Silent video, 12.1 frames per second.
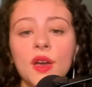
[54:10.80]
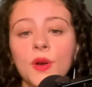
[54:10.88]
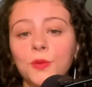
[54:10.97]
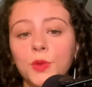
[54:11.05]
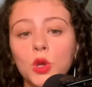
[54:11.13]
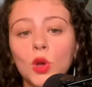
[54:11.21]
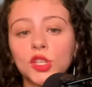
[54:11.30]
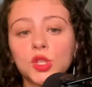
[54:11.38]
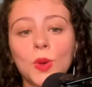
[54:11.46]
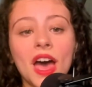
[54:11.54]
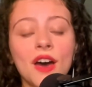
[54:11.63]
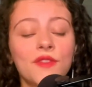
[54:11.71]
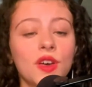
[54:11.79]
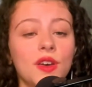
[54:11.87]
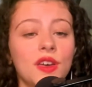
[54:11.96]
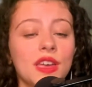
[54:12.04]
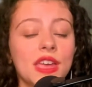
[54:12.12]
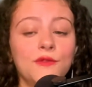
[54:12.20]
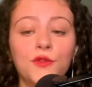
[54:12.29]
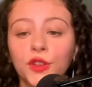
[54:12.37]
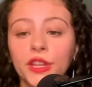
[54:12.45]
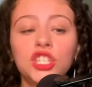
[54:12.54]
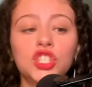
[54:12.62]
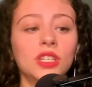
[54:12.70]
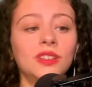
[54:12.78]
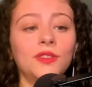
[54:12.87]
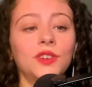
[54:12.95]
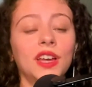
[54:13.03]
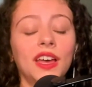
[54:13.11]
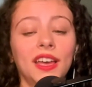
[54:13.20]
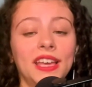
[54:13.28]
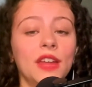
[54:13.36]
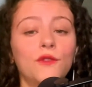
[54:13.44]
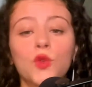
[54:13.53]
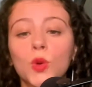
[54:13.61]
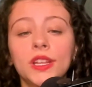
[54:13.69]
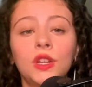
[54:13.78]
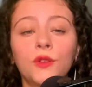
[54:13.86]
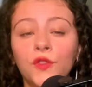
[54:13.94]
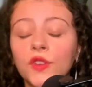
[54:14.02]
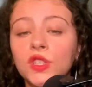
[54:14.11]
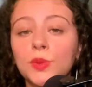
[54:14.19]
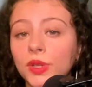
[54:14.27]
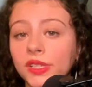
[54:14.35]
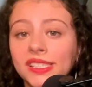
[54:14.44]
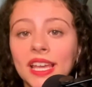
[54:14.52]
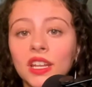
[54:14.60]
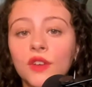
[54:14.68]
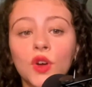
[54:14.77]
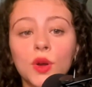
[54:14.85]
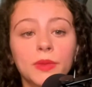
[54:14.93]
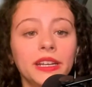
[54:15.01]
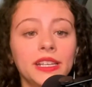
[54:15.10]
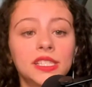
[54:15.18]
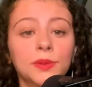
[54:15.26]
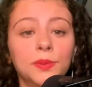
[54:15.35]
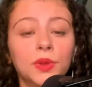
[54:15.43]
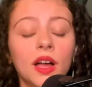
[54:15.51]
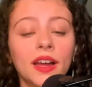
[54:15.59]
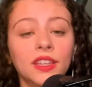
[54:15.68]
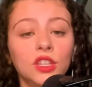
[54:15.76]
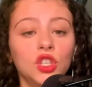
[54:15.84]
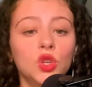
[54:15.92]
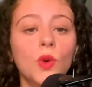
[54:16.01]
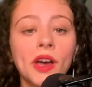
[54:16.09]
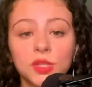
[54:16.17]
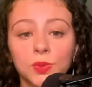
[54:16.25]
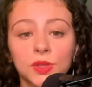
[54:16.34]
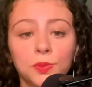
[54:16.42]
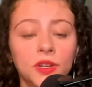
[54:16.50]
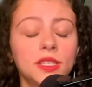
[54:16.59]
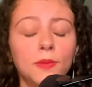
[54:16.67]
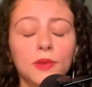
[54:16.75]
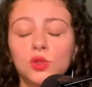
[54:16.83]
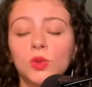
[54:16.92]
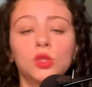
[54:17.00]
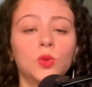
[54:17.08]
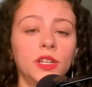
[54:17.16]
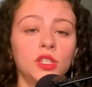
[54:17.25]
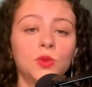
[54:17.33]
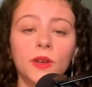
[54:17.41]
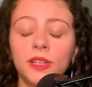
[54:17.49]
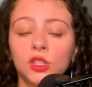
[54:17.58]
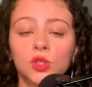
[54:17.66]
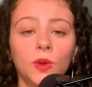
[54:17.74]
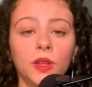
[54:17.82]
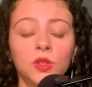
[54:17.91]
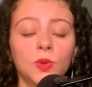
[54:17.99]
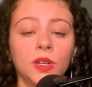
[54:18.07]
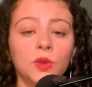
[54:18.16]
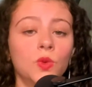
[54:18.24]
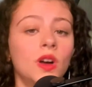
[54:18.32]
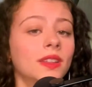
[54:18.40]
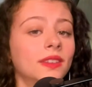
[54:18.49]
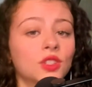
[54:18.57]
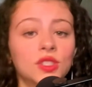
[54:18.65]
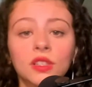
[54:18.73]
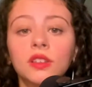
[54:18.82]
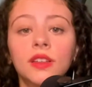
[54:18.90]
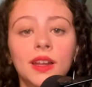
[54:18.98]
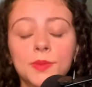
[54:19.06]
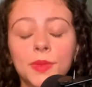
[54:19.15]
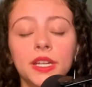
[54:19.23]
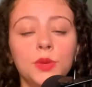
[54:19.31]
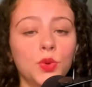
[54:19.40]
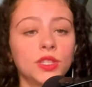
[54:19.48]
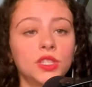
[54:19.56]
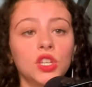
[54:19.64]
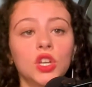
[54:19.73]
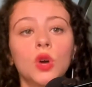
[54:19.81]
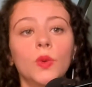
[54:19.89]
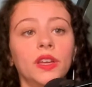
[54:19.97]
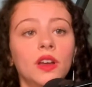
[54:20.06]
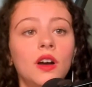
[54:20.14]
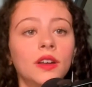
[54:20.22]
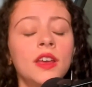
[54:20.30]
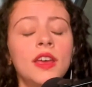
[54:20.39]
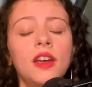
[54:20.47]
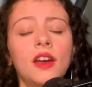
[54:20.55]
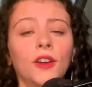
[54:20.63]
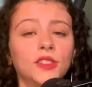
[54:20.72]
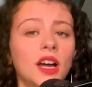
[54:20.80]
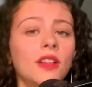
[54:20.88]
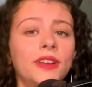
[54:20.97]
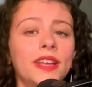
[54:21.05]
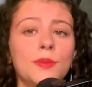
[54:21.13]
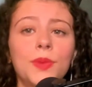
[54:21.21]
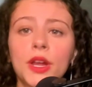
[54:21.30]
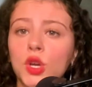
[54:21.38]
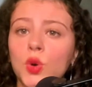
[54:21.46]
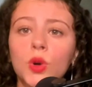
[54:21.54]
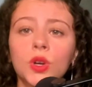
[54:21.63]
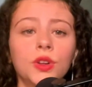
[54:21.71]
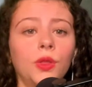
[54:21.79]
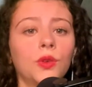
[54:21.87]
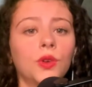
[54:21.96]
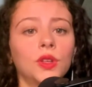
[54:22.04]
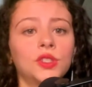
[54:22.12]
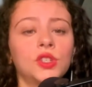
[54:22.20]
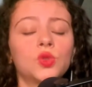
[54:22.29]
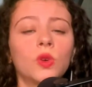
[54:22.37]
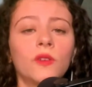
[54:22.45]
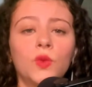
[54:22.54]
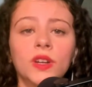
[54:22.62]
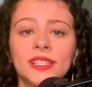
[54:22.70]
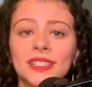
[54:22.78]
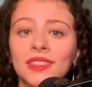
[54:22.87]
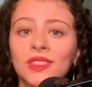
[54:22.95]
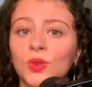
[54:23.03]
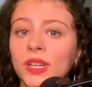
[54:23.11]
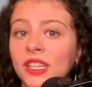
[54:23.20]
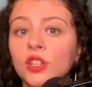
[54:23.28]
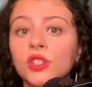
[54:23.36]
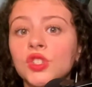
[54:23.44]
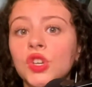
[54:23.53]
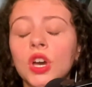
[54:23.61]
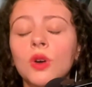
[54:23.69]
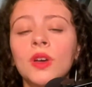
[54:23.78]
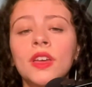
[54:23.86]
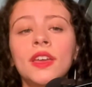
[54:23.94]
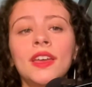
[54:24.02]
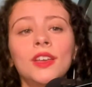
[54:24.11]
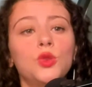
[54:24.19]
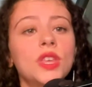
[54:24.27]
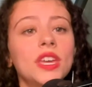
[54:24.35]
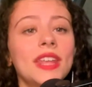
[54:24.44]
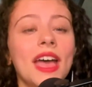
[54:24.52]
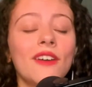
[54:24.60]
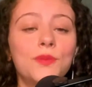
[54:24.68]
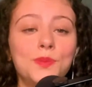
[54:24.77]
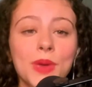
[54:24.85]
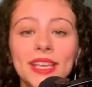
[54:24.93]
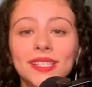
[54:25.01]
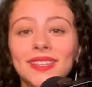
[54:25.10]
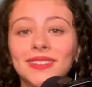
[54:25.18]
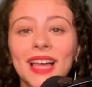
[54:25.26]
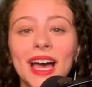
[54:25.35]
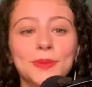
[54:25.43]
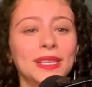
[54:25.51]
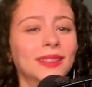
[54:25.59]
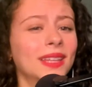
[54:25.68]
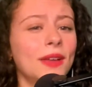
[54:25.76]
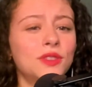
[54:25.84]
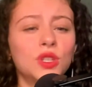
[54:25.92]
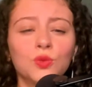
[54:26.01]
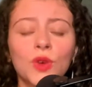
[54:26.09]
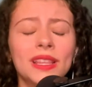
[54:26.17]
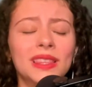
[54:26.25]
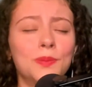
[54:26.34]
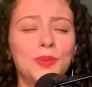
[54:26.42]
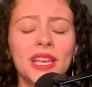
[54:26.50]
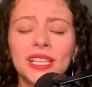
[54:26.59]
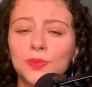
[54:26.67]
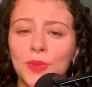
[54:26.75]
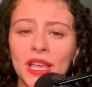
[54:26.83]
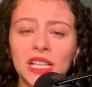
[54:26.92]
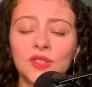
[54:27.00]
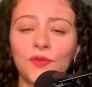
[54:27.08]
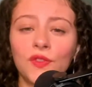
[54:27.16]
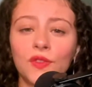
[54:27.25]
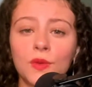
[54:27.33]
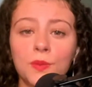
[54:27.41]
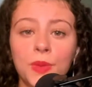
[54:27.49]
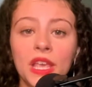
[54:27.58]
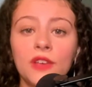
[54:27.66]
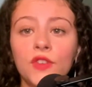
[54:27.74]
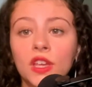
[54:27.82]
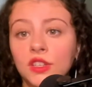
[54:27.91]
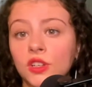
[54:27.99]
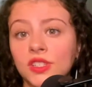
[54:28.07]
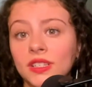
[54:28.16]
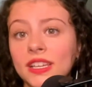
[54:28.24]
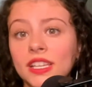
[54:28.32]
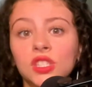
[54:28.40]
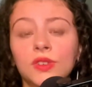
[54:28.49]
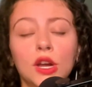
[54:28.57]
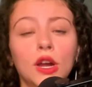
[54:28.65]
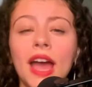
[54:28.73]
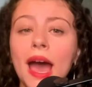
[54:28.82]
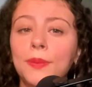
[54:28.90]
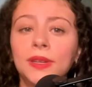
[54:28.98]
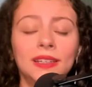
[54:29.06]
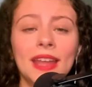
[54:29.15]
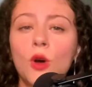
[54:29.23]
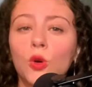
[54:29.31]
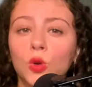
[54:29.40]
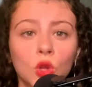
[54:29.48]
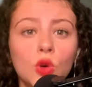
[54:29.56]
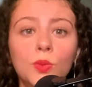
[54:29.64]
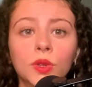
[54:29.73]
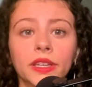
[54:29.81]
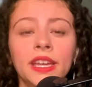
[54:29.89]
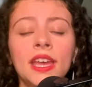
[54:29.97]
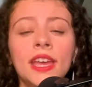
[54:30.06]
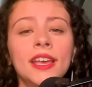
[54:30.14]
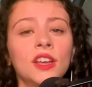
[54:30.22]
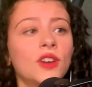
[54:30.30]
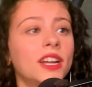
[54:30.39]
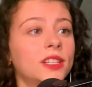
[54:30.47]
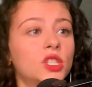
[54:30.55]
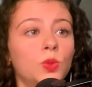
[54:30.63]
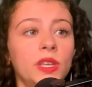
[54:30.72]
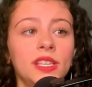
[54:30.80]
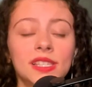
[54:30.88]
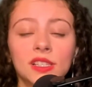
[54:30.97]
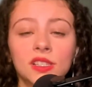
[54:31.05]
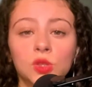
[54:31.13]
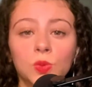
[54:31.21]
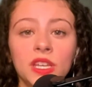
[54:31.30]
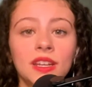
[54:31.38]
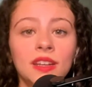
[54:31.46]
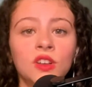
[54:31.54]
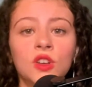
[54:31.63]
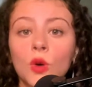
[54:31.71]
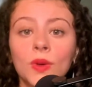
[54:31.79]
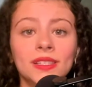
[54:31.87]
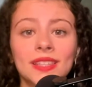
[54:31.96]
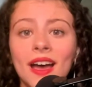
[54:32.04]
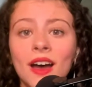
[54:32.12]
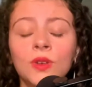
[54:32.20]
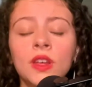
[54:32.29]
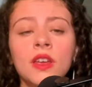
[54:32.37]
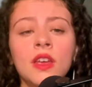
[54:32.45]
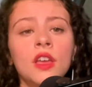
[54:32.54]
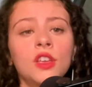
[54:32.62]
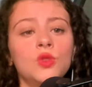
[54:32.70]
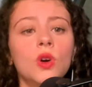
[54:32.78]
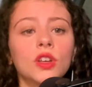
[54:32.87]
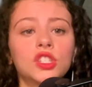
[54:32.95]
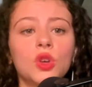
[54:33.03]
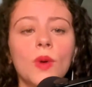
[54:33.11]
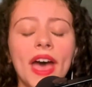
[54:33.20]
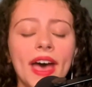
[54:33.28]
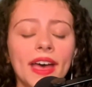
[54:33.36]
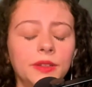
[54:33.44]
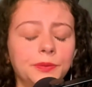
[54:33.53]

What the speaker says: we also have inflation. Again, 40 to 50% of our money supply in the US was printed between 2020 and 2021. There's still a lot of money printing going on. Our dollar can't buy a quarter in the grocery store of what it did 3 years ago. You then have banks collapsing left and right. The biggest bank failures in history are happening now globally. Credit Suisse in Sweden going down. We also had